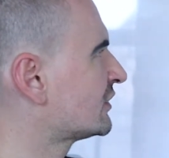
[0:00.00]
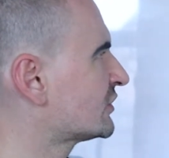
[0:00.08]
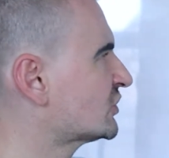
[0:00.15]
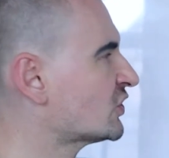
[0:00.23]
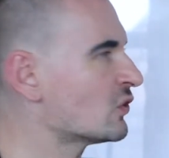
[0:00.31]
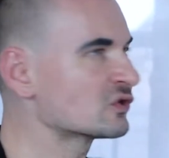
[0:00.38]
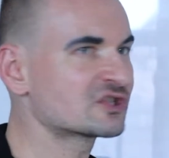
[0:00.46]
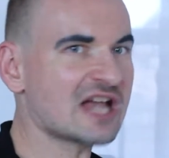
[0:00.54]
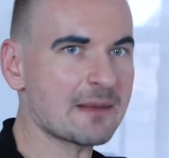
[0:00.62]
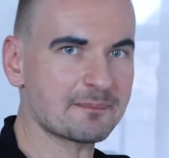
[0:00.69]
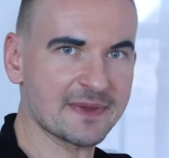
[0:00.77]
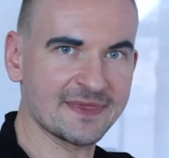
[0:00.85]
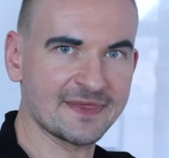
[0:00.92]
shows
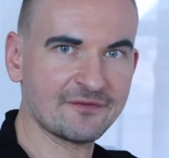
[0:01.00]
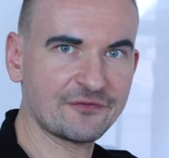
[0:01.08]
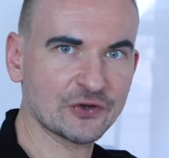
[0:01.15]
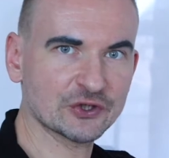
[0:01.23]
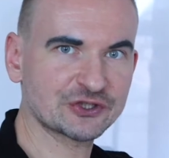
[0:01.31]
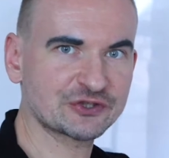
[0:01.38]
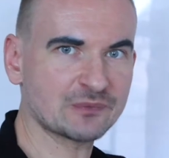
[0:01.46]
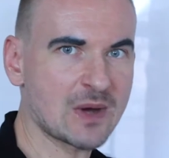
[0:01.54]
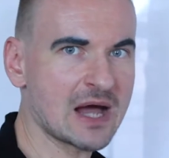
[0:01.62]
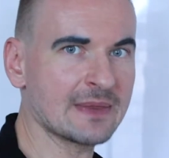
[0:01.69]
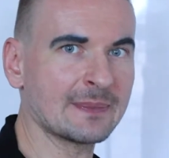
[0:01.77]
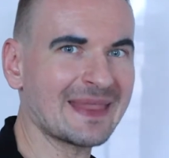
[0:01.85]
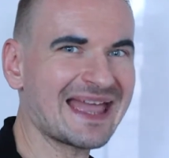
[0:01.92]
up in the first
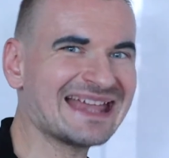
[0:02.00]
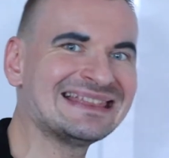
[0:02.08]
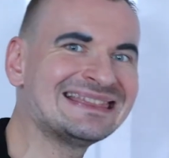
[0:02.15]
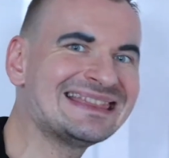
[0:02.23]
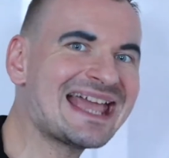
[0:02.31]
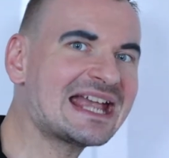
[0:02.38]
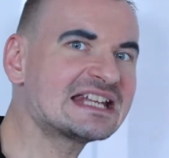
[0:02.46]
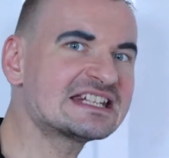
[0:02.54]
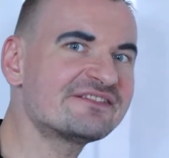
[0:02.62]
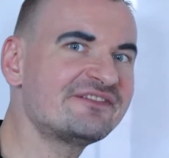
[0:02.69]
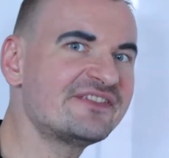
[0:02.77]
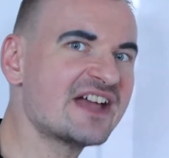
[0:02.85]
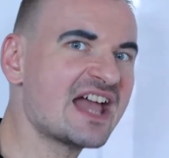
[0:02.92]
one and
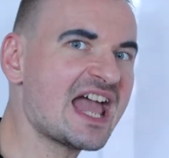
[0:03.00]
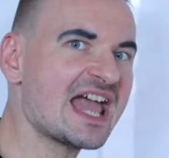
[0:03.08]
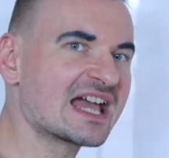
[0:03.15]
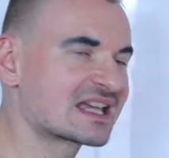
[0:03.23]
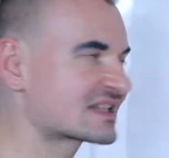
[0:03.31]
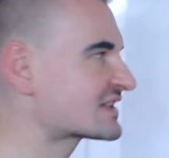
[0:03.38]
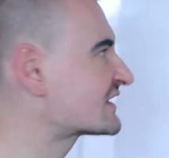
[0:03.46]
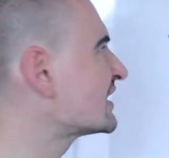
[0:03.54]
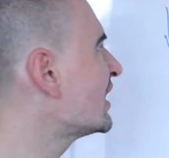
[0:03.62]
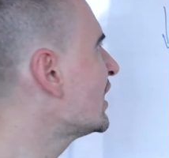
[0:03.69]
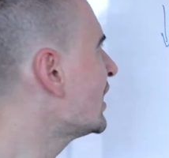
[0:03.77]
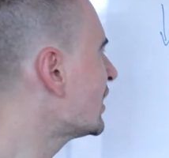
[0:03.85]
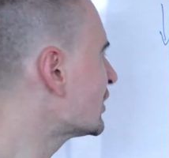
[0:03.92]
negative x
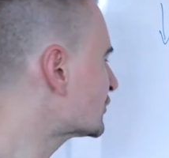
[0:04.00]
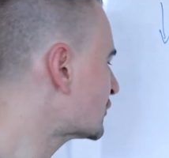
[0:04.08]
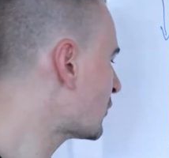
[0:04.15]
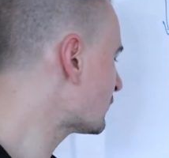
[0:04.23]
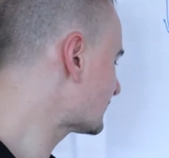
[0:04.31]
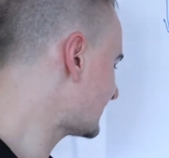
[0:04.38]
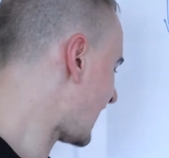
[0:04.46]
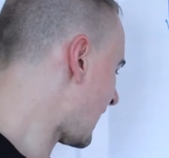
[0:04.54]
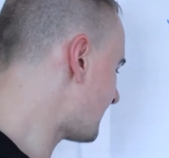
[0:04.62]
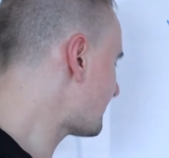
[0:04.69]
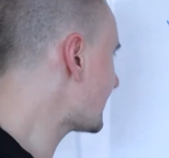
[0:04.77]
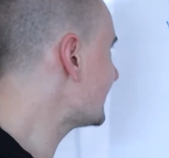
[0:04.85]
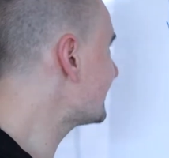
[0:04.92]
shows
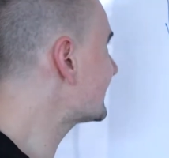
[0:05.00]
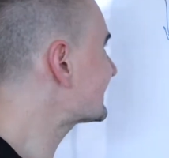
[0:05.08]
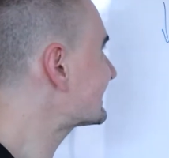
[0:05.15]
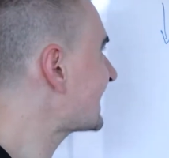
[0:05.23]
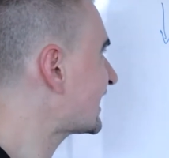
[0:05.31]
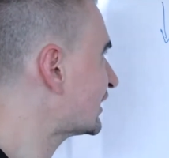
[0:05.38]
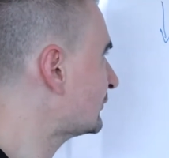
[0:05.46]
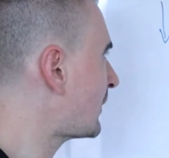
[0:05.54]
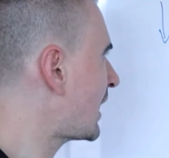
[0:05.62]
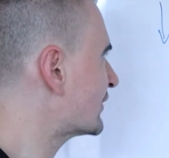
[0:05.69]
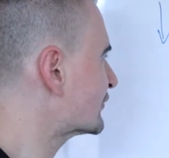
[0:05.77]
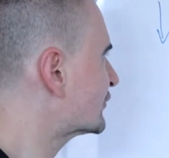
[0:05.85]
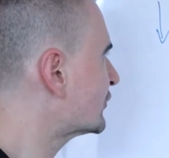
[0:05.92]
up in the second
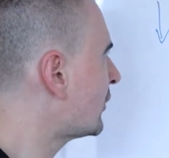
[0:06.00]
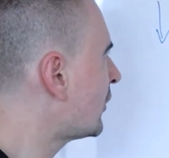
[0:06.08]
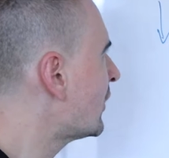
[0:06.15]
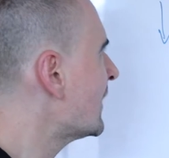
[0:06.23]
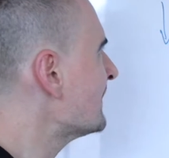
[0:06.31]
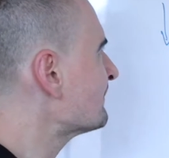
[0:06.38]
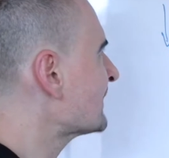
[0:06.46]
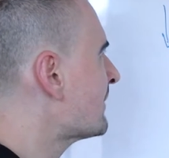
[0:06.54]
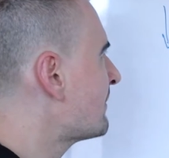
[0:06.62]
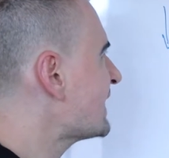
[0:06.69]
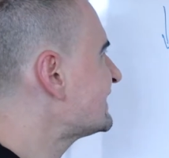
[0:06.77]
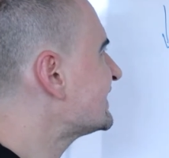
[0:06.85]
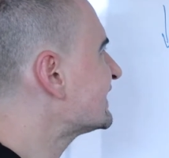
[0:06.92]
one. So
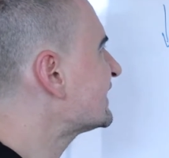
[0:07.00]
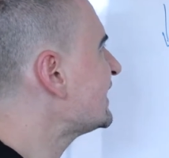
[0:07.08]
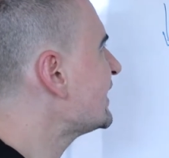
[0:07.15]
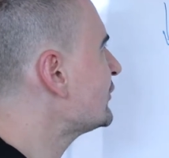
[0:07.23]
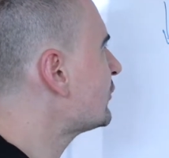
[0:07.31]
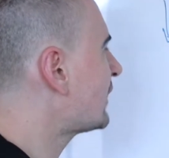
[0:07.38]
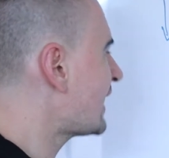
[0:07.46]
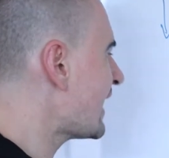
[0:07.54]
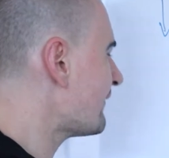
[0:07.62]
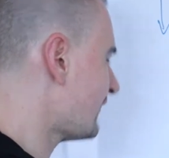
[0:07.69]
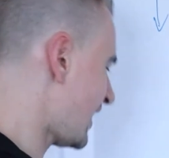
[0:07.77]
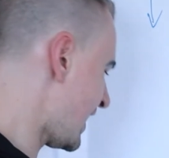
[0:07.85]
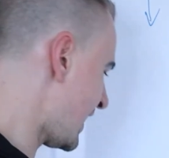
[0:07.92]
basically you
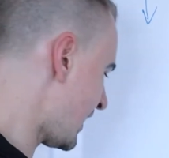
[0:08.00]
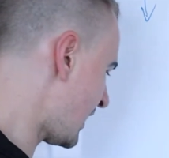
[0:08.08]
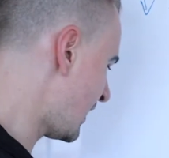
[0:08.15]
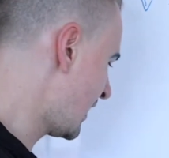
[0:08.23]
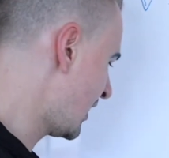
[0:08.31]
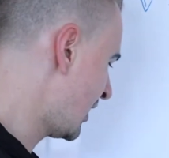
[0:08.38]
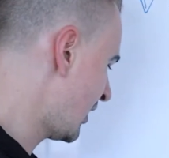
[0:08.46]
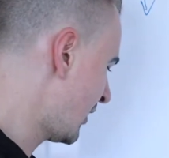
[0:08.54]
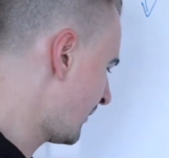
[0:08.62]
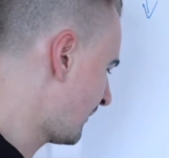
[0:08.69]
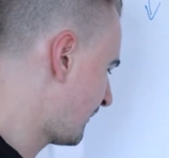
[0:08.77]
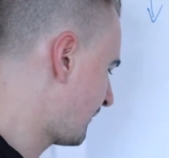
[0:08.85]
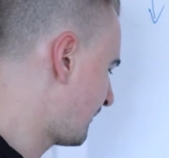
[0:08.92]
have a
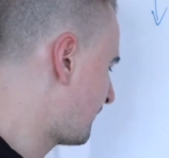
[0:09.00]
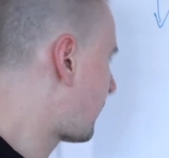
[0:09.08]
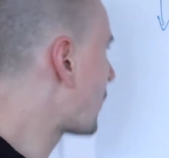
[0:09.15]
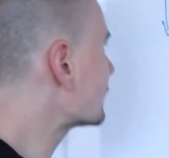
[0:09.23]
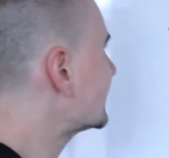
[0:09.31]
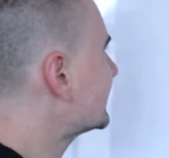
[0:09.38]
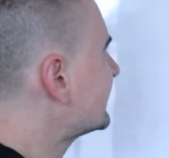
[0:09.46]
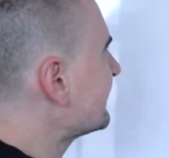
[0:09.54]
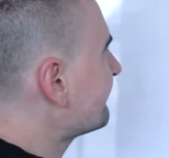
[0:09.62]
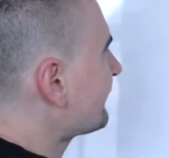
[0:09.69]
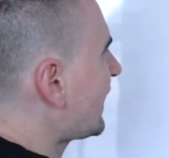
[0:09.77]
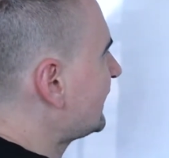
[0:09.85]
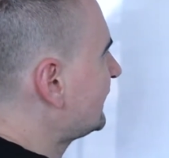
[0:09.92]

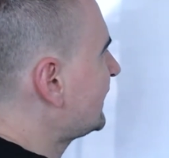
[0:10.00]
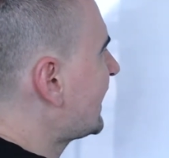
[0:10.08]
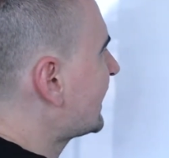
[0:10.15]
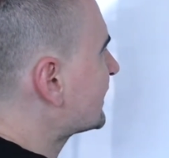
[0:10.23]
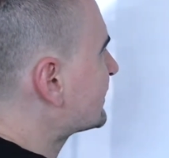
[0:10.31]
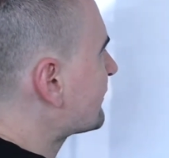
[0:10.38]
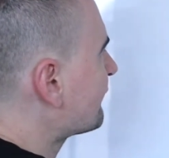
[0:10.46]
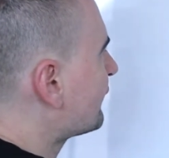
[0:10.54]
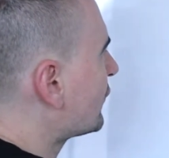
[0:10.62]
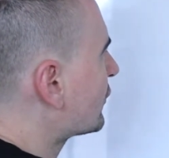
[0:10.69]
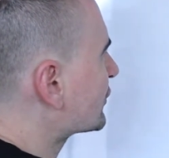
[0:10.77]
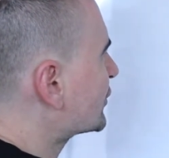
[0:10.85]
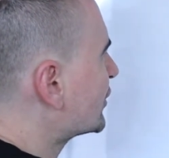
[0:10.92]
positive and negative
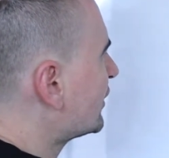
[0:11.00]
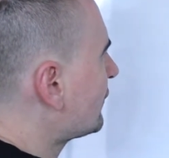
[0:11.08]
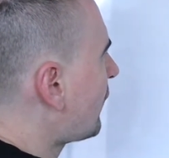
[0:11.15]
version